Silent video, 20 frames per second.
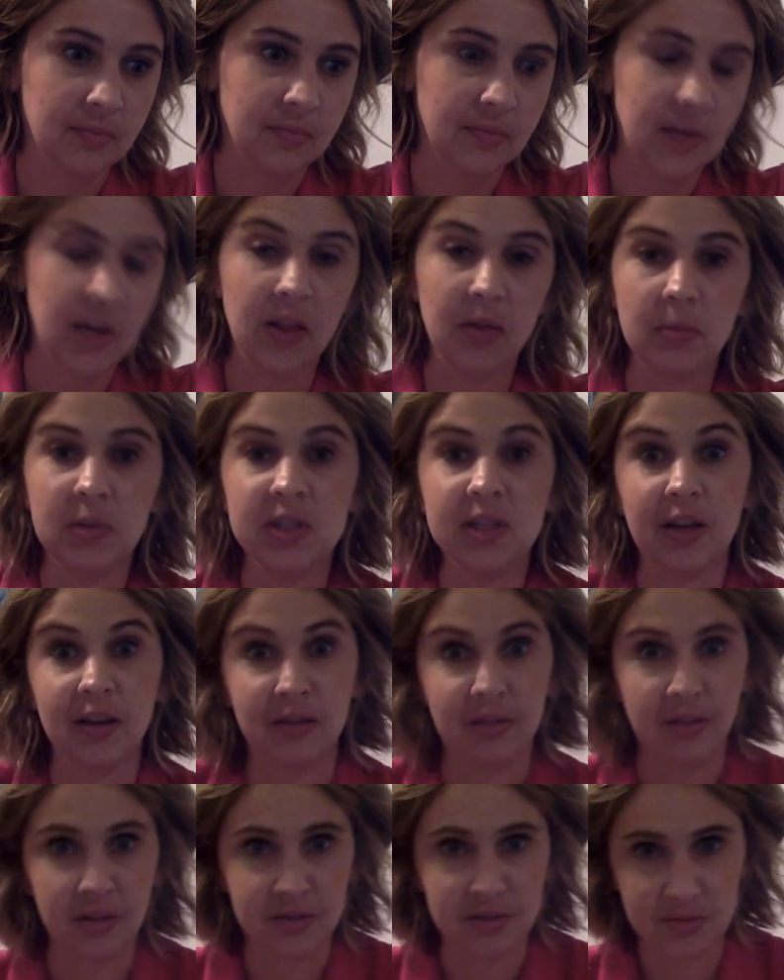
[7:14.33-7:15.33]
now let me tell
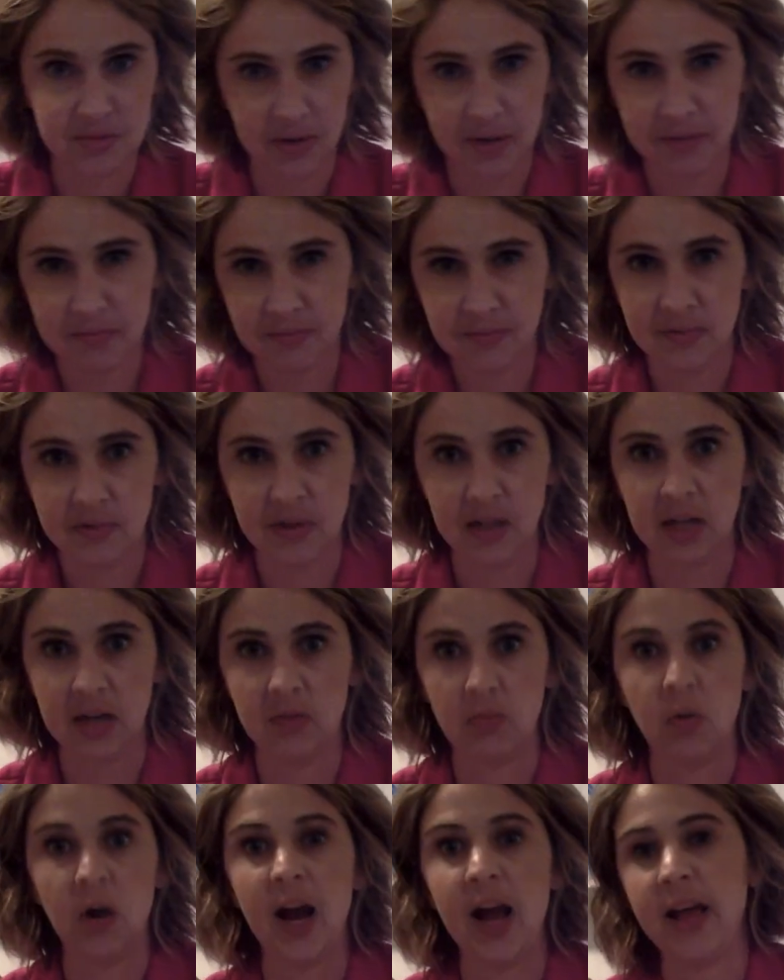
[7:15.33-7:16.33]
you another story that
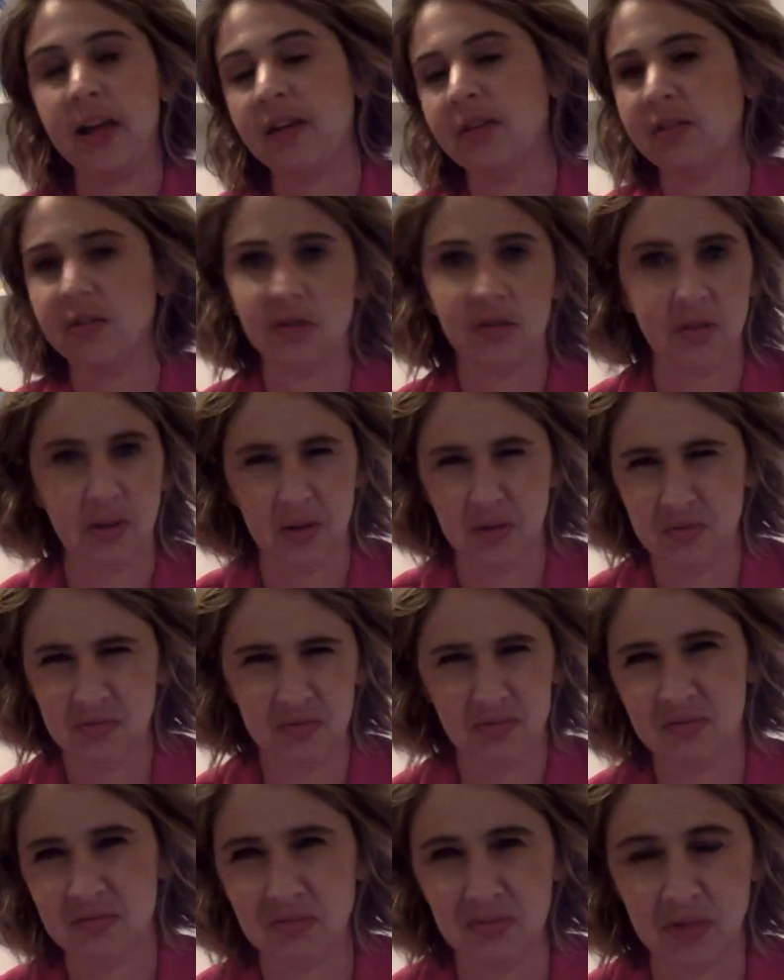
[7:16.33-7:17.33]
why you're going,
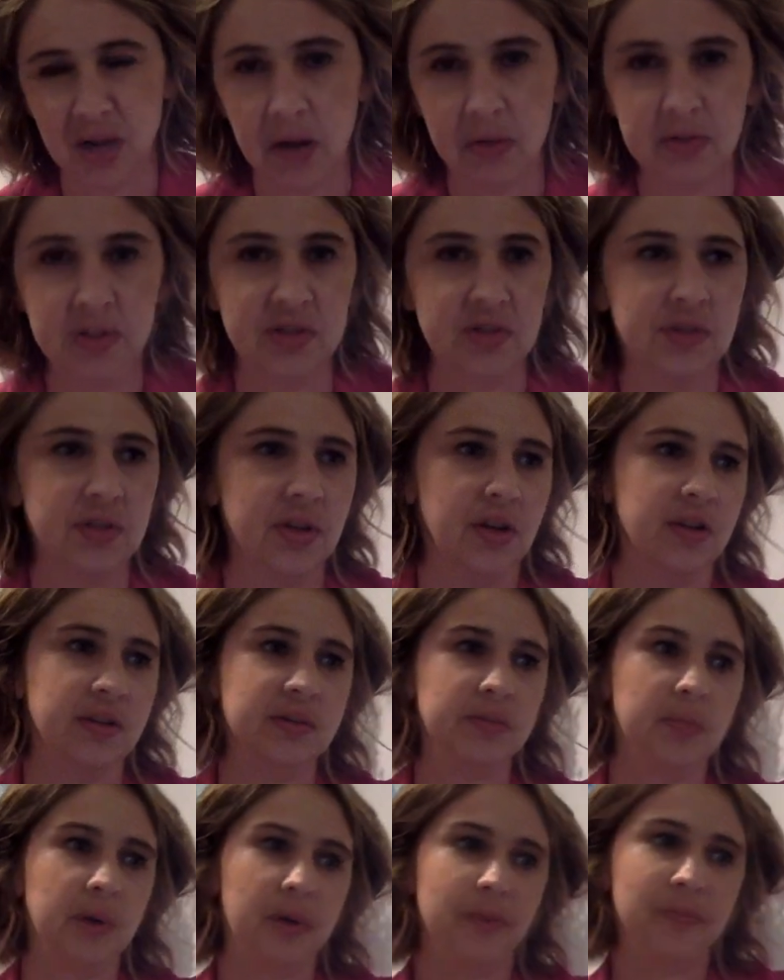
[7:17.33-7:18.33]
why would you share
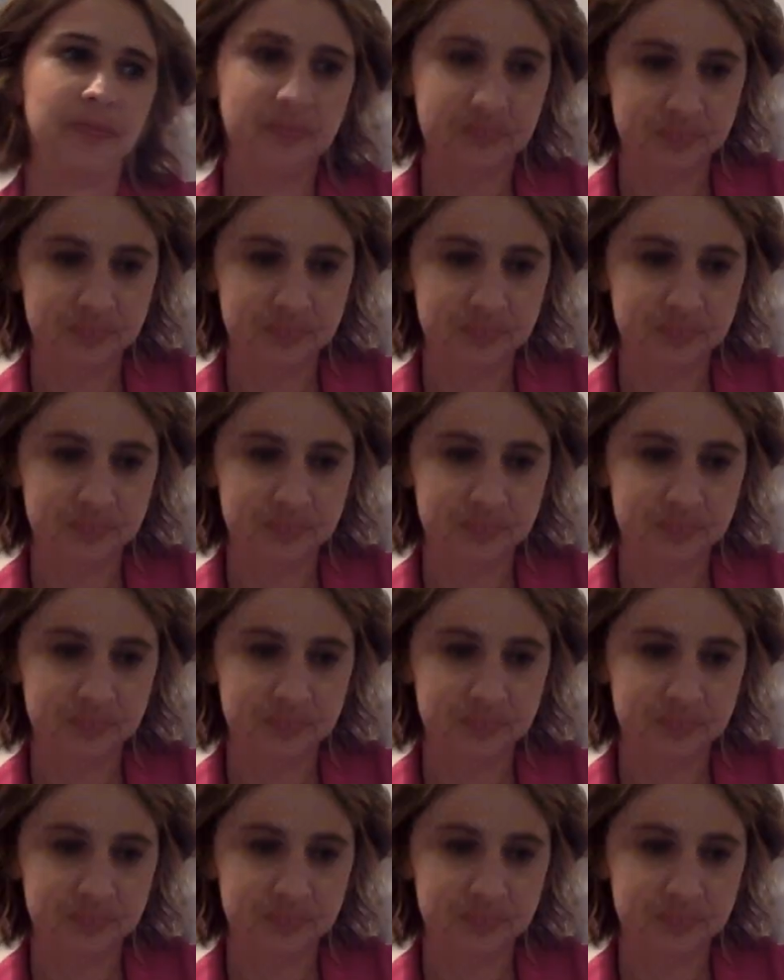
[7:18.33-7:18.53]
this? But